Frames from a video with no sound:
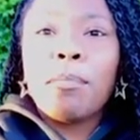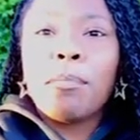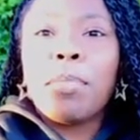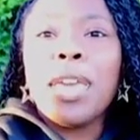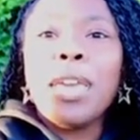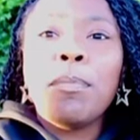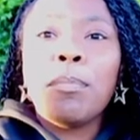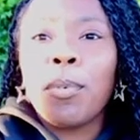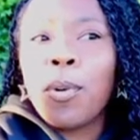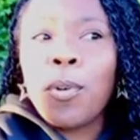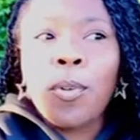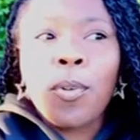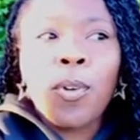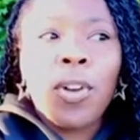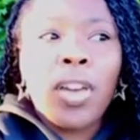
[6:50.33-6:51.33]

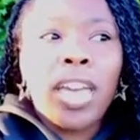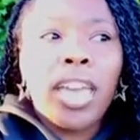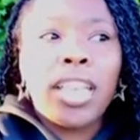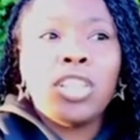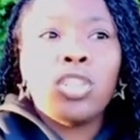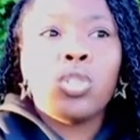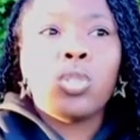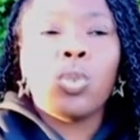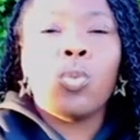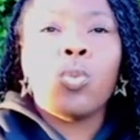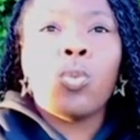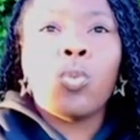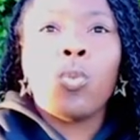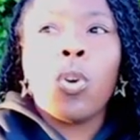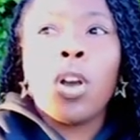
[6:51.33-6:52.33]
people
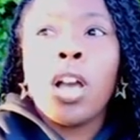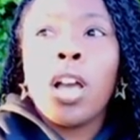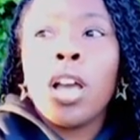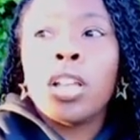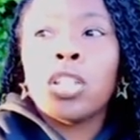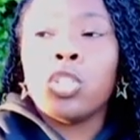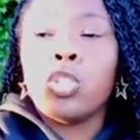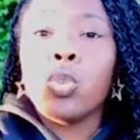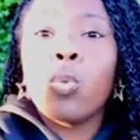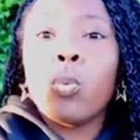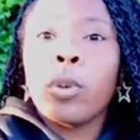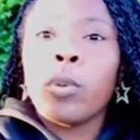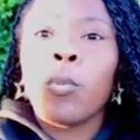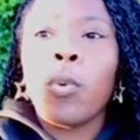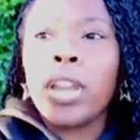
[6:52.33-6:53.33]
into
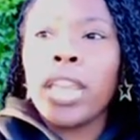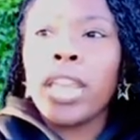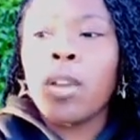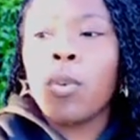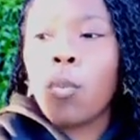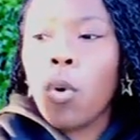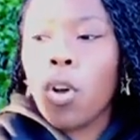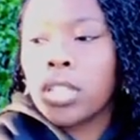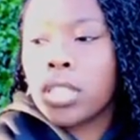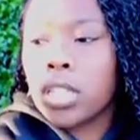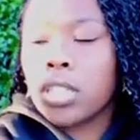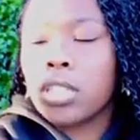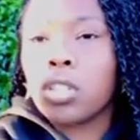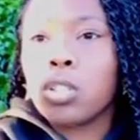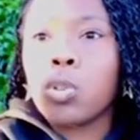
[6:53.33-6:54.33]
doing what it wants
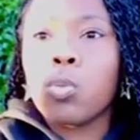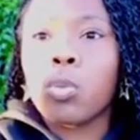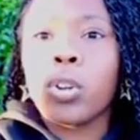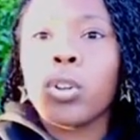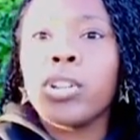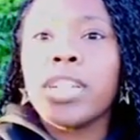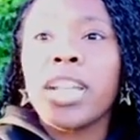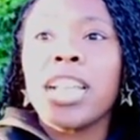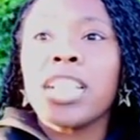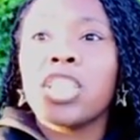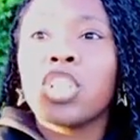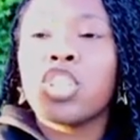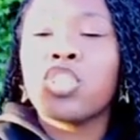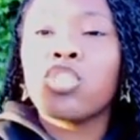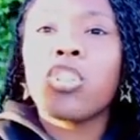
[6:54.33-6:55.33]
it to do to create
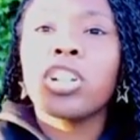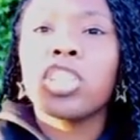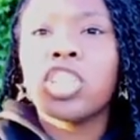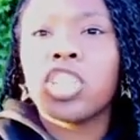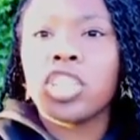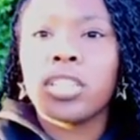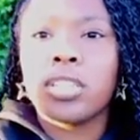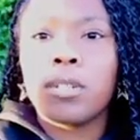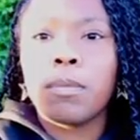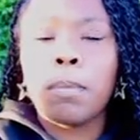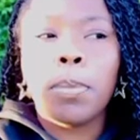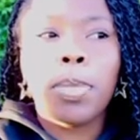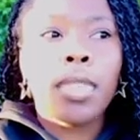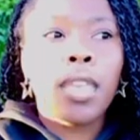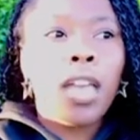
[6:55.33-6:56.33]
destruction
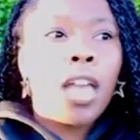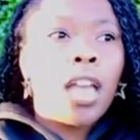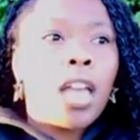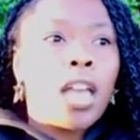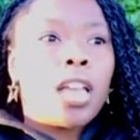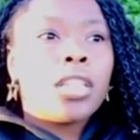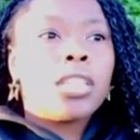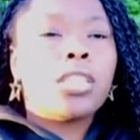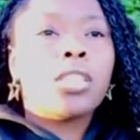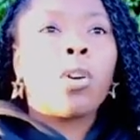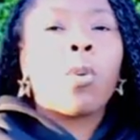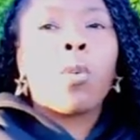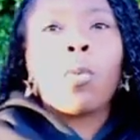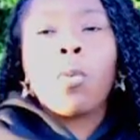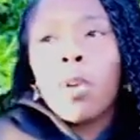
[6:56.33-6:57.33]

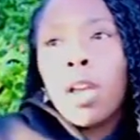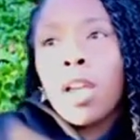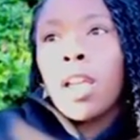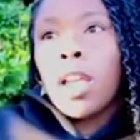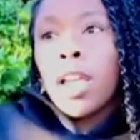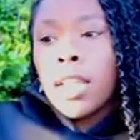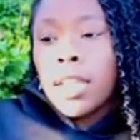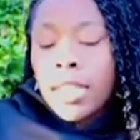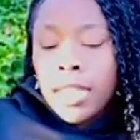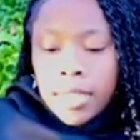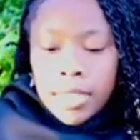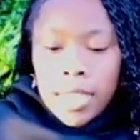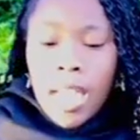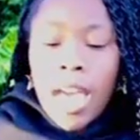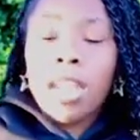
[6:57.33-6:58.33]
so
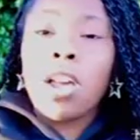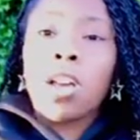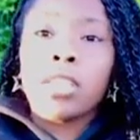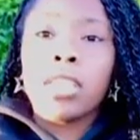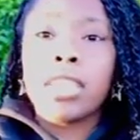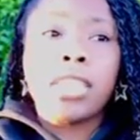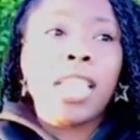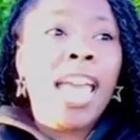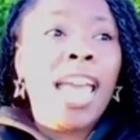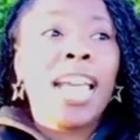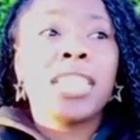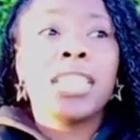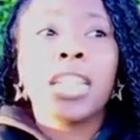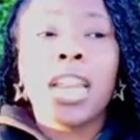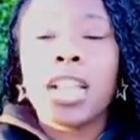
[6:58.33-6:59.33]
Dion lost his
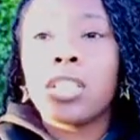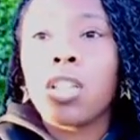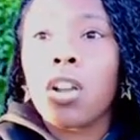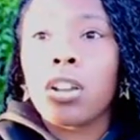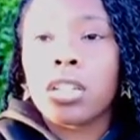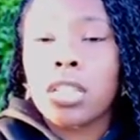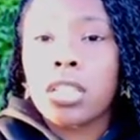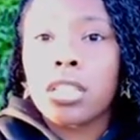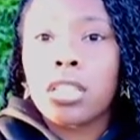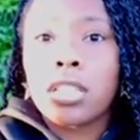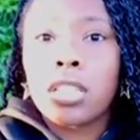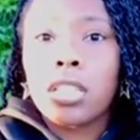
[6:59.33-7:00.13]
dad to that darkness